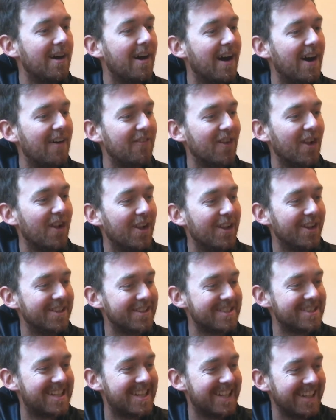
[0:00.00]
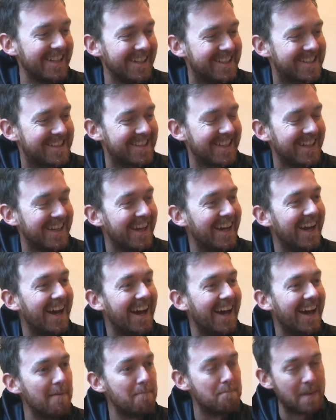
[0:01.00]
I've lost it
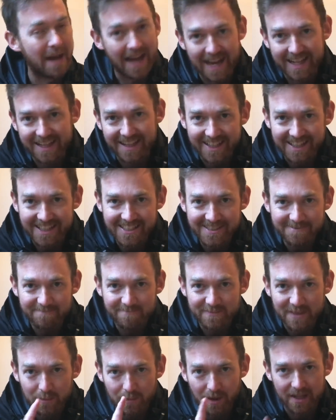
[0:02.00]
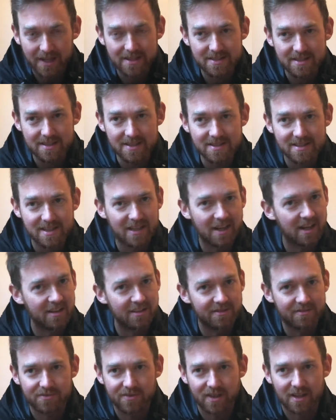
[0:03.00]
badly in one instance,
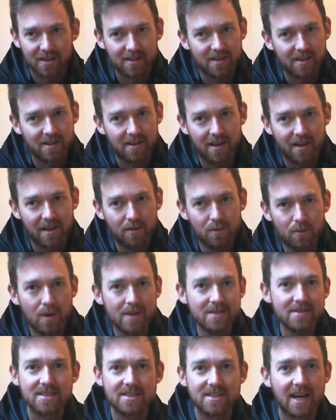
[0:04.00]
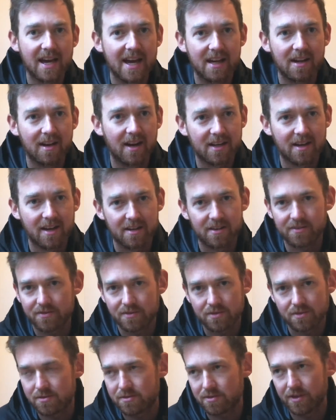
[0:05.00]
and once a day I kind of
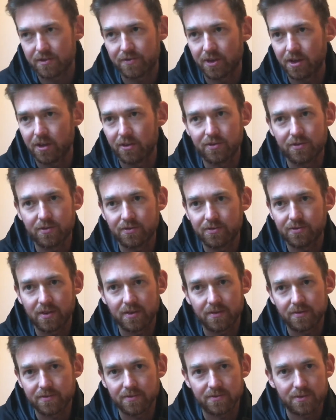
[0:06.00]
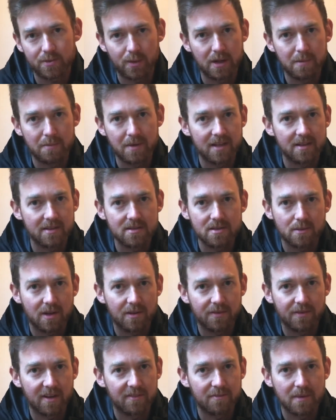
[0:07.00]
drift off 20 metres,
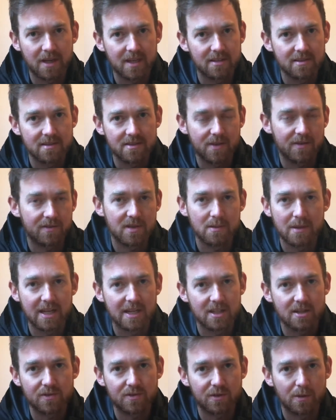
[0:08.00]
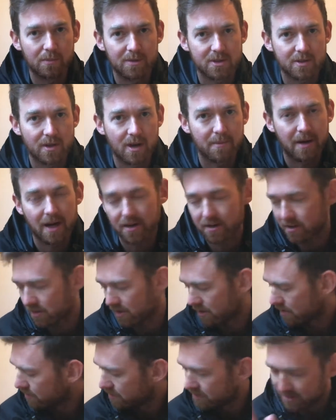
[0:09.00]
25 metres, 50 metres from the trail mark and go,